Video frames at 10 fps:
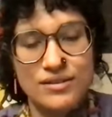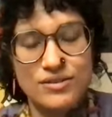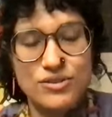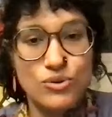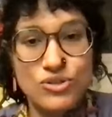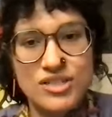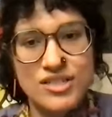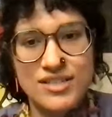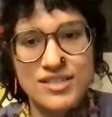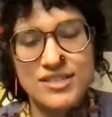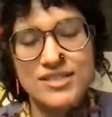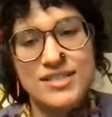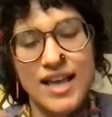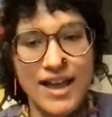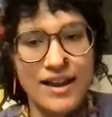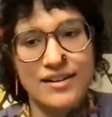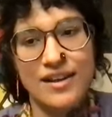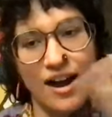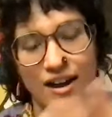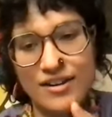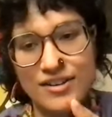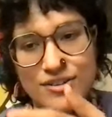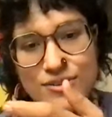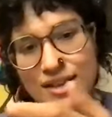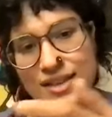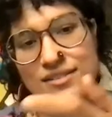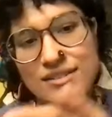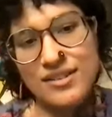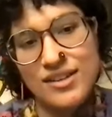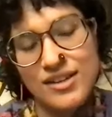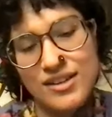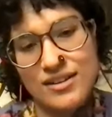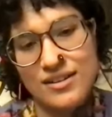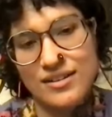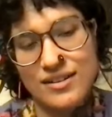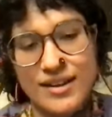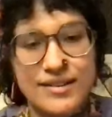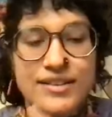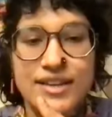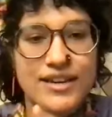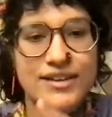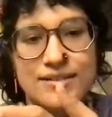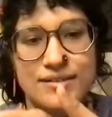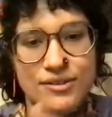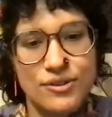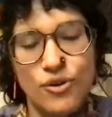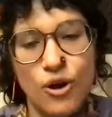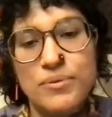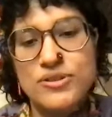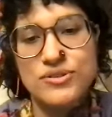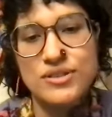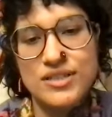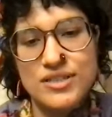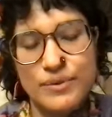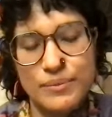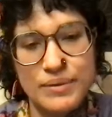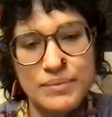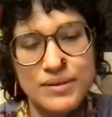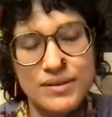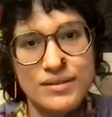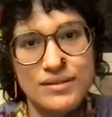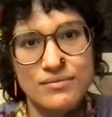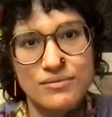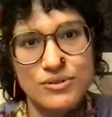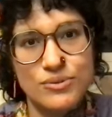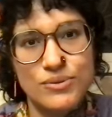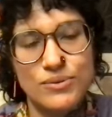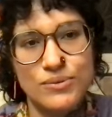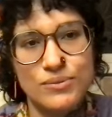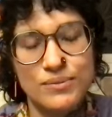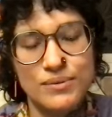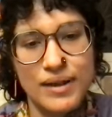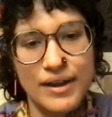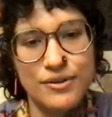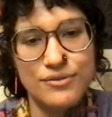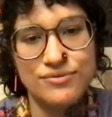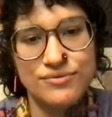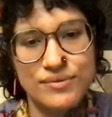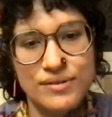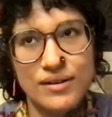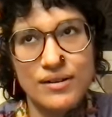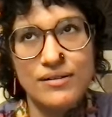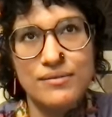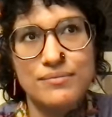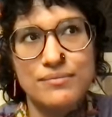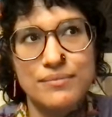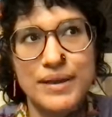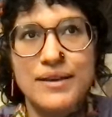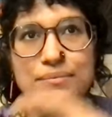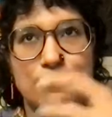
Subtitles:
Social justice and art together, and create opportunities for people to kind of make